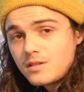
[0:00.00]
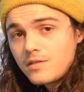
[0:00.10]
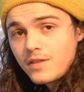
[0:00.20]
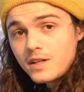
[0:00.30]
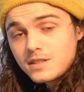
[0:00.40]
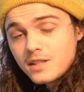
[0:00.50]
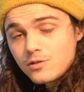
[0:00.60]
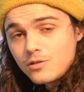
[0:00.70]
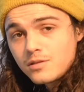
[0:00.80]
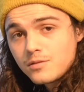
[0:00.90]
to finish things
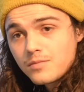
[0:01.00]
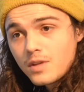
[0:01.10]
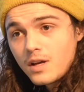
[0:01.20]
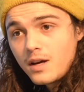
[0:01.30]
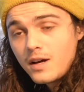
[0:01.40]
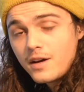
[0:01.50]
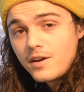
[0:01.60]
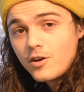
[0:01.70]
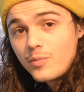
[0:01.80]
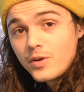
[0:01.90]
off, I
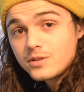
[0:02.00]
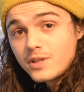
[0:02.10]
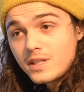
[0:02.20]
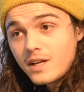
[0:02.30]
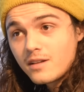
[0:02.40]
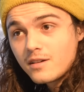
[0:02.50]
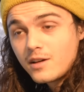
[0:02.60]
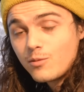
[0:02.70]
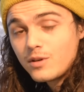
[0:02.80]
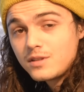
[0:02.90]
hope you enjoyed that.
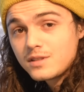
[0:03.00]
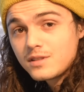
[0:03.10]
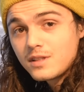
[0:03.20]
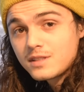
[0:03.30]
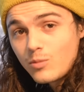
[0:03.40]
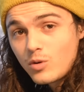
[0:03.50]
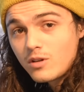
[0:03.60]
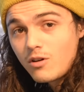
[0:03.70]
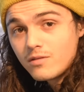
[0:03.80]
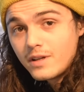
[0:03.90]
It was a somewhat long